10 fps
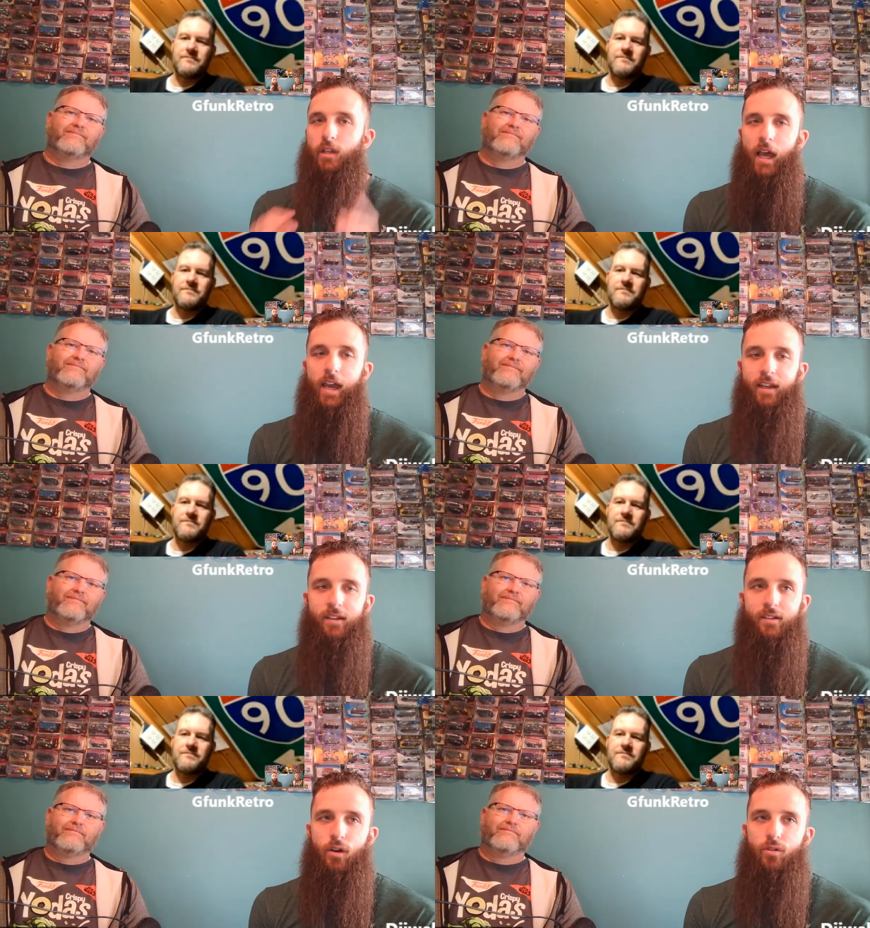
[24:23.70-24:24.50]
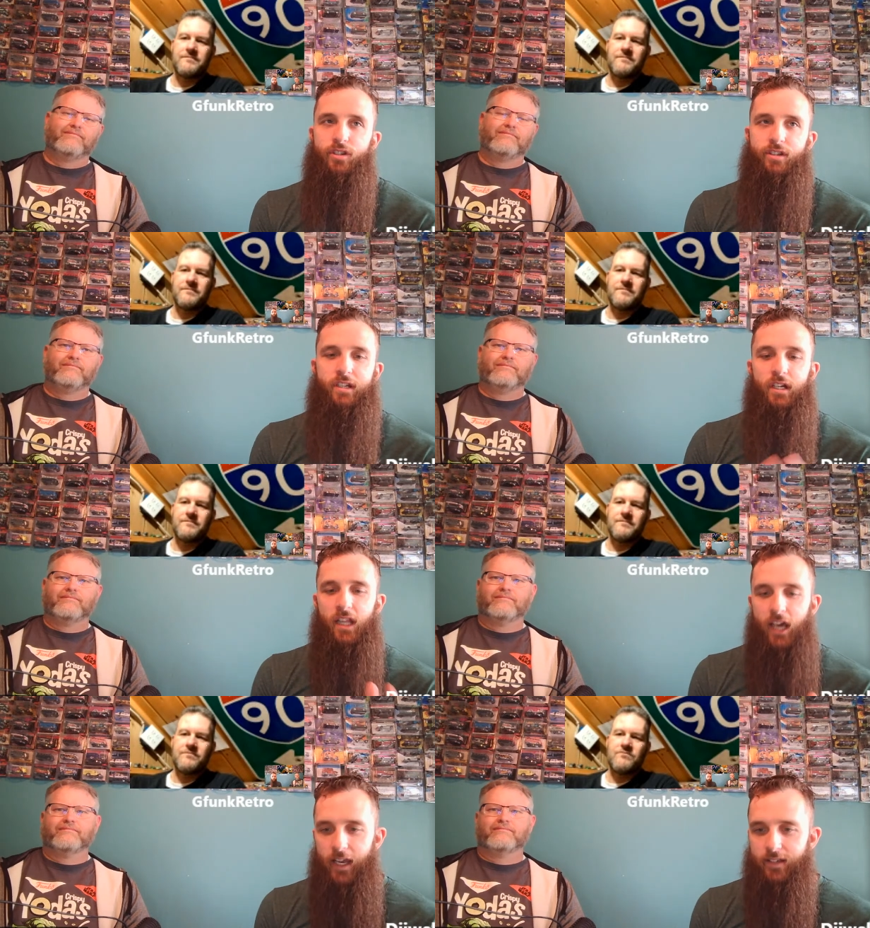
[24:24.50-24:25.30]
Speaker 1: like don't just
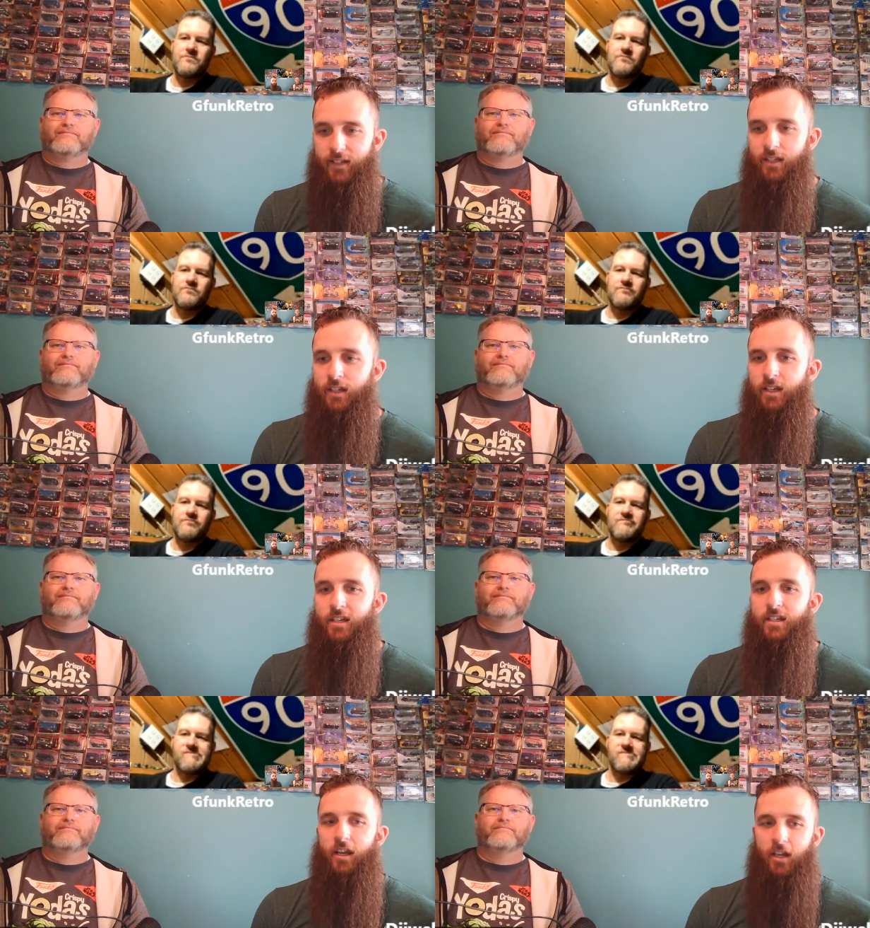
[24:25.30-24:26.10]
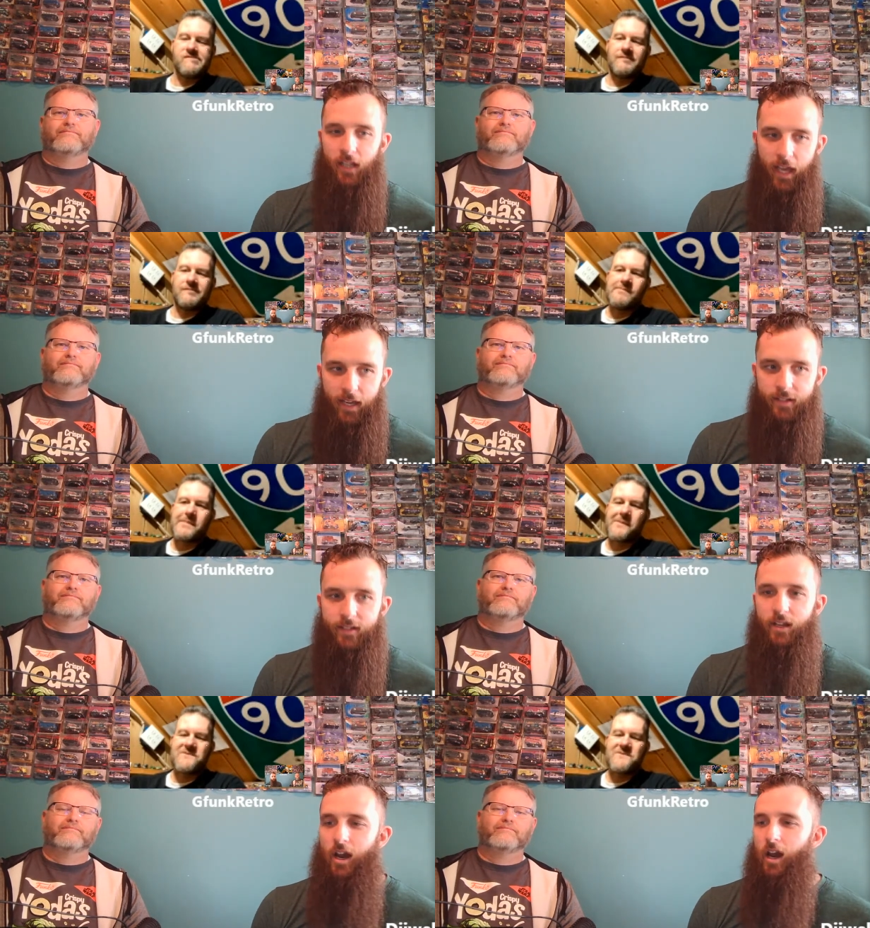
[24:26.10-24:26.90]
collect to collect
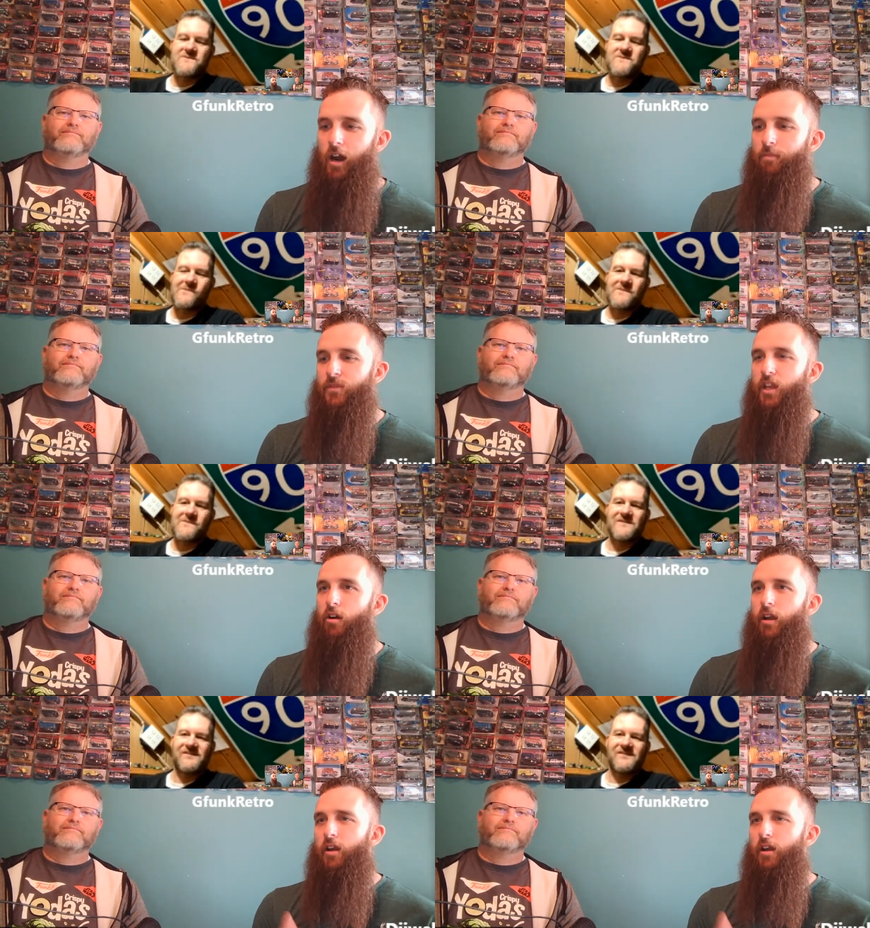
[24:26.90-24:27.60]
um, you know I,